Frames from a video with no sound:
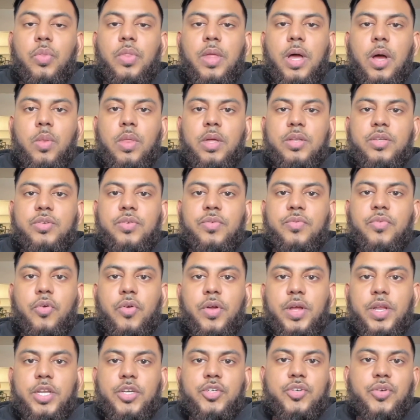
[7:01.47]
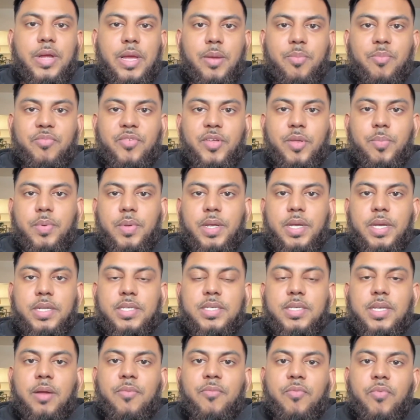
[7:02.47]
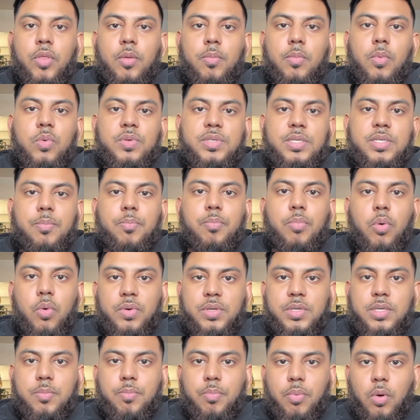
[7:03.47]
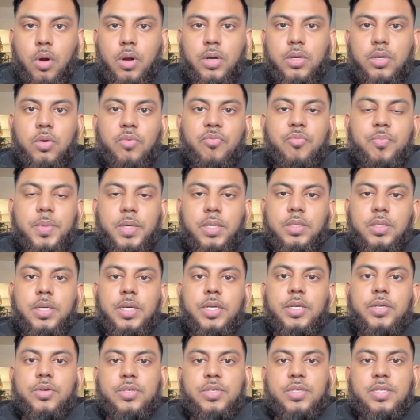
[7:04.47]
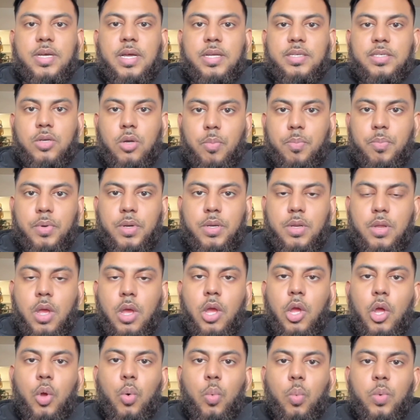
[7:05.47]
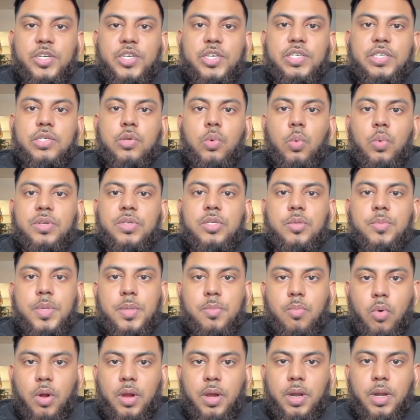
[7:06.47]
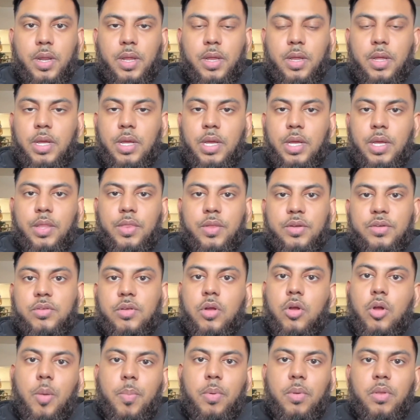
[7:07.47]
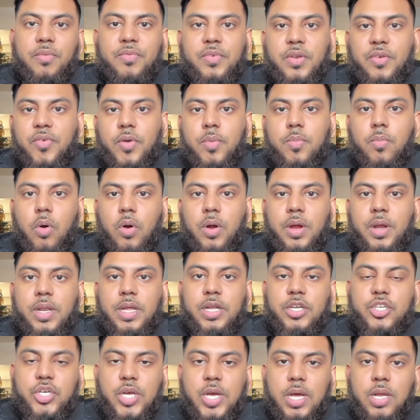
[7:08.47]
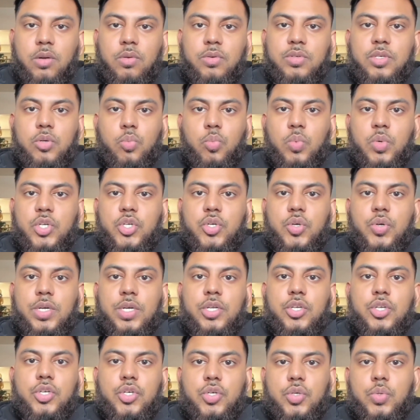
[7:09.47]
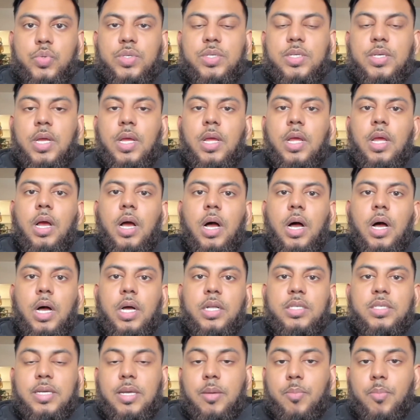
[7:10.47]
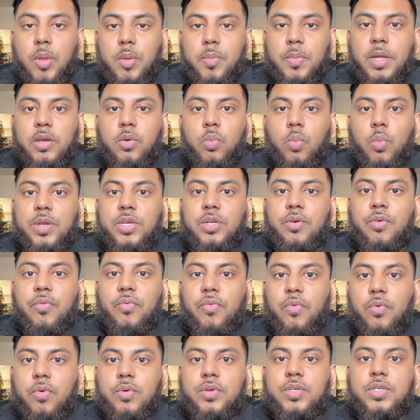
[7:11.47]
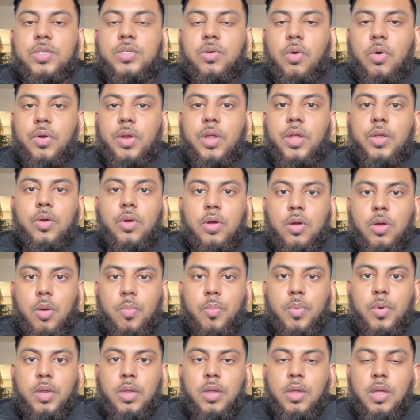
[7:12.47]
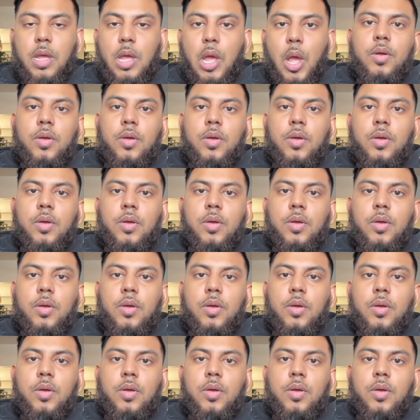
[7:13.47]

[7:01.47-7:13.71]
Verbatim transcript: now that you've created your MVP, it's time for the most important part of building your SaaS company, which is going to be marketing. There's a couple of different marketing channels in which you can choose uh, to implement when you're first starting your company.